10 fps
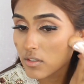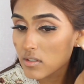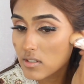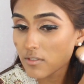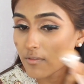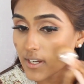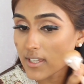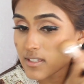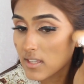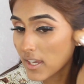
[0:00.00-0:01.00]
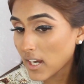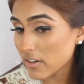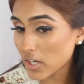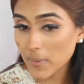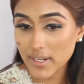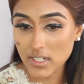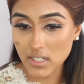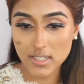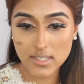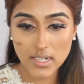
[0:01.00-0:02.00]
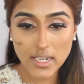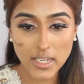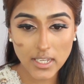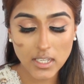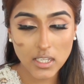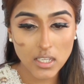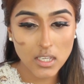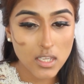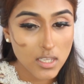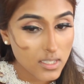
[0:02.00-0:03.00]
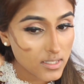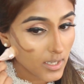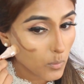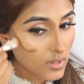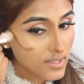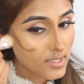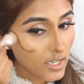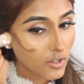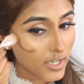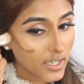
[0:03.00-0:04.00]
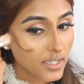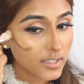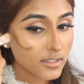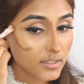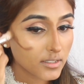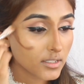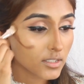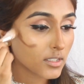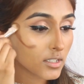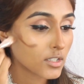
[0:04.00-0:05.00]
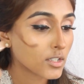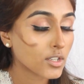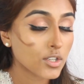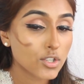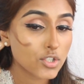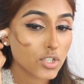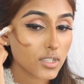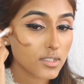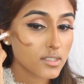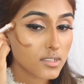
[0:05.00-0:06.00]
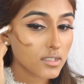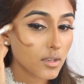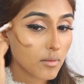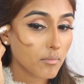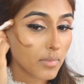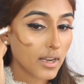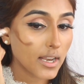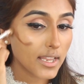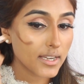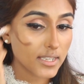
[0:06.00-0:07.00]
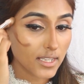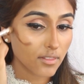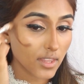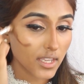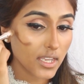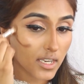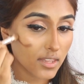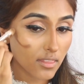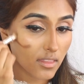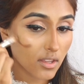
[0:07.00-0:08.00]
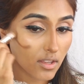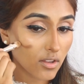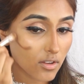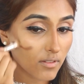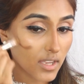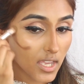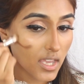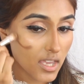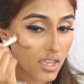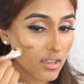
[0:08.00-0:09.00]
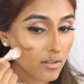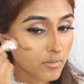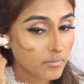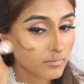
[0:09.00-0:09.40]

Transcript: that just defines that area quite nicely. Same with this area, just blending that in over here.